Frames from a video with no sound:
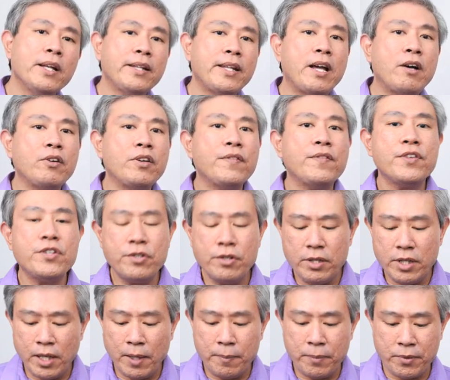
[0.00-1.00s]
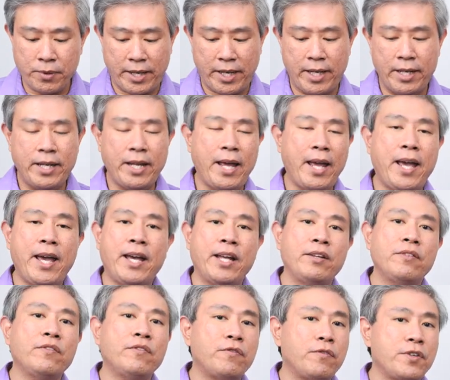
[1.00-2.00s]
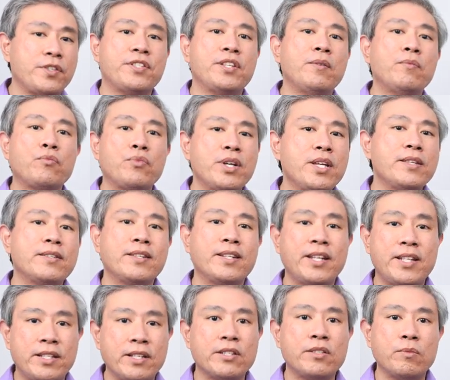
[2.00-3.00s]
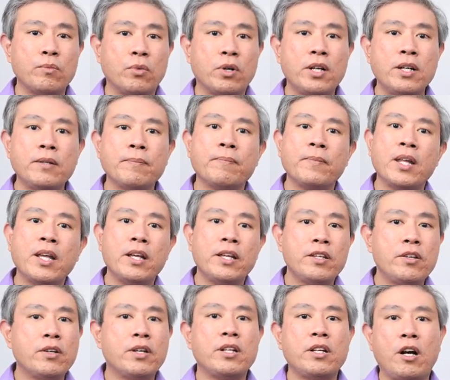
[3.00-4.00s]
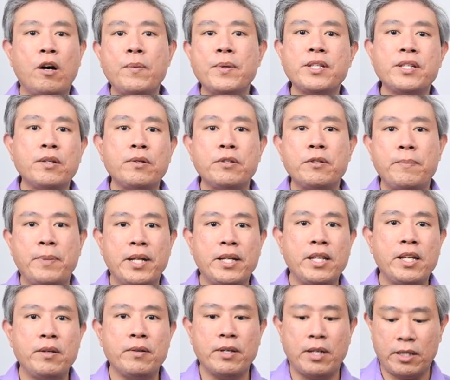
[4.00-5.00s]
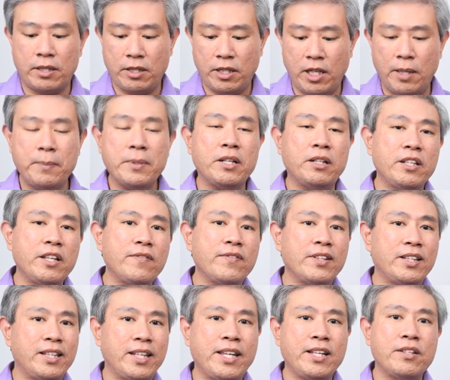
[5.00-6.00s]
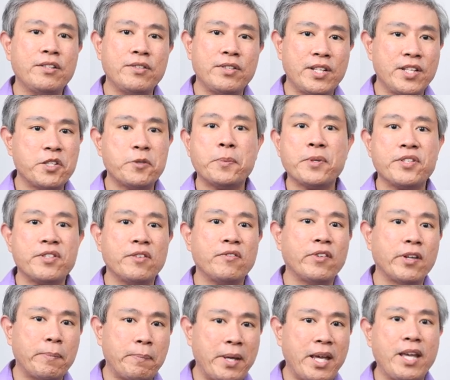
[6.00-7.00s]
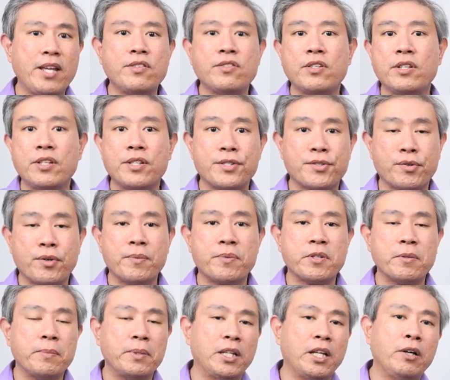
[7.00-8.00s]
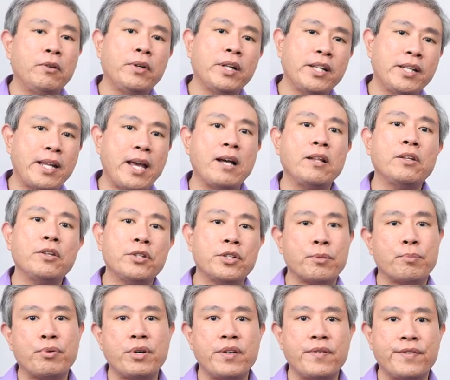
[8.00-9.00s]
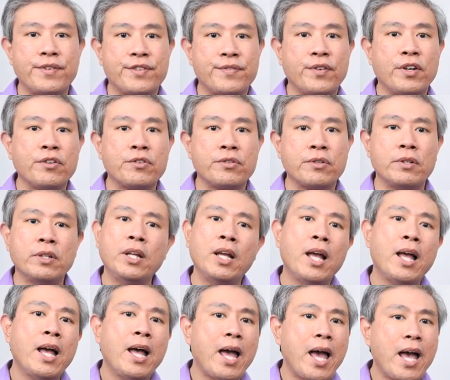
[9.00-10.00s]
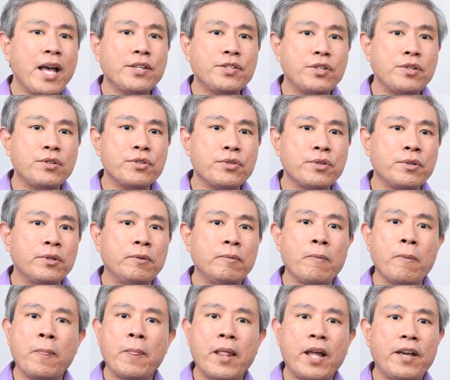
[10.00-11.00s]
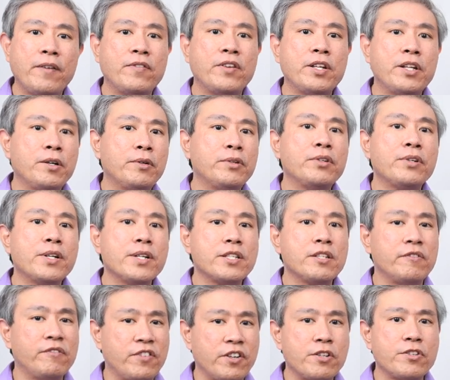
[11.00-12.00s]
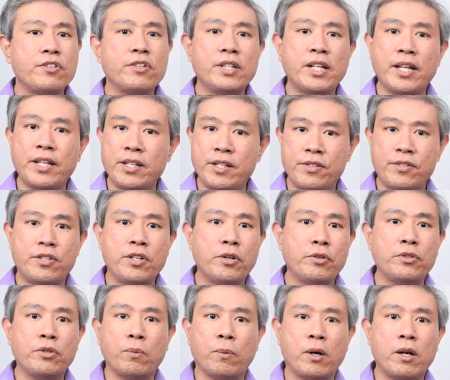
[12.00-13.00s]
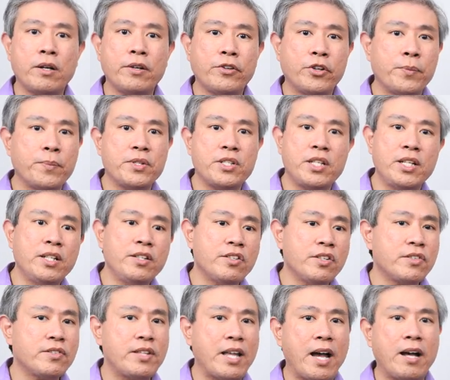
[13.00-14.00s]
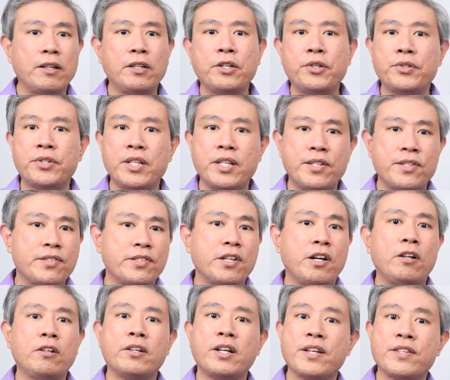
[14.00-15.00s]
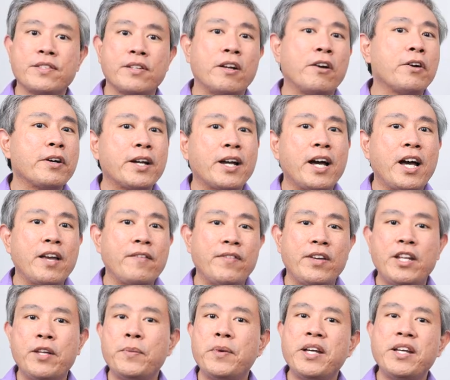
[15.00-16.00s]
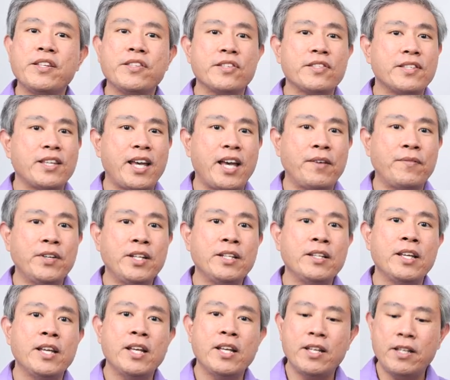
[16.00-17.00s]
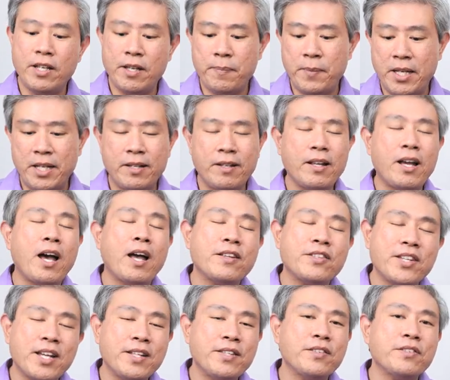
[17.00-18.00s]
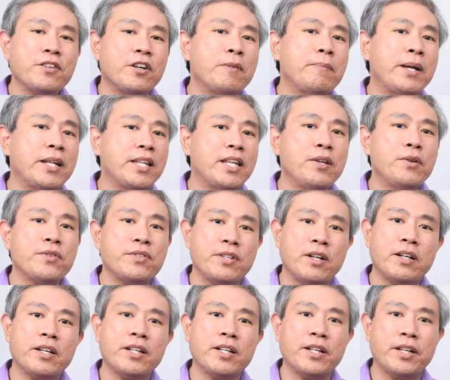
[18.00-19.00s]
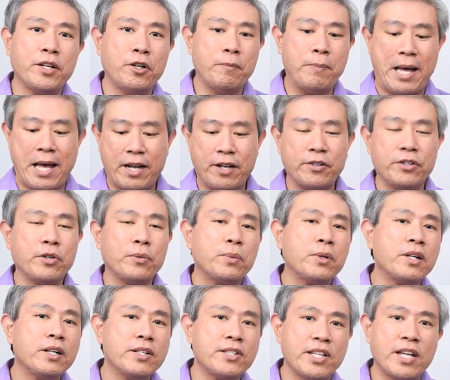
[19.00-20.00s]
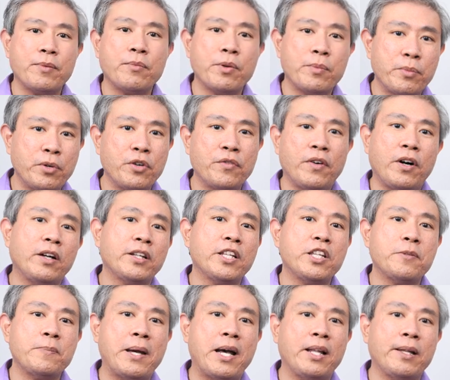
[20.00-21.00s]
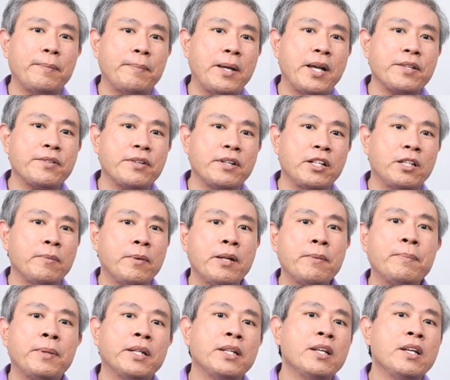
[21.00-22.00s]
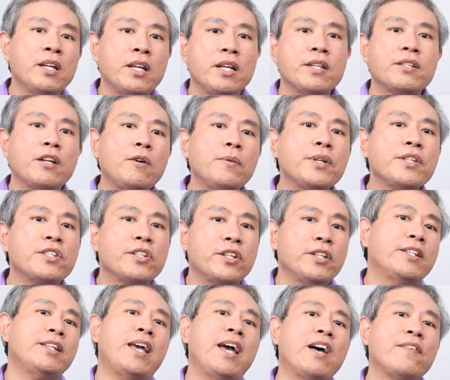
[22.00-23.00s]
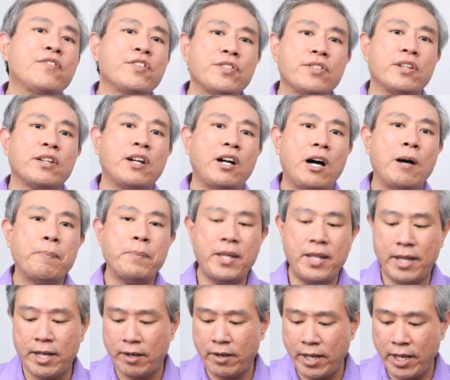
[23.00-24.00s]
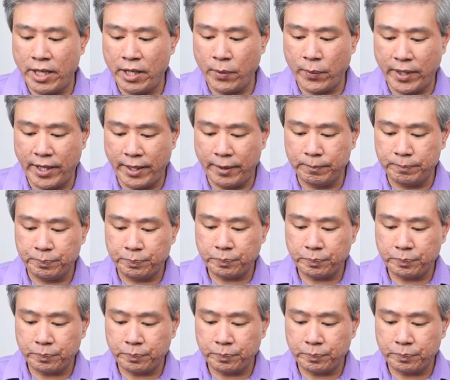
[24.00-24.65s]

Now, if you should upgrade and for some reason it doesn't work, you can always go to BenQ.com and I'll leave a link to this specific page in the description below and download the previous version. As usual, if you know there is a version that is known to work on your machine, just download the installer as an archive anyway and just have it. I mean, chances are BenQ is not going to go back on the words and remove all these palette master element, but it's always good to have just a copy there anyway.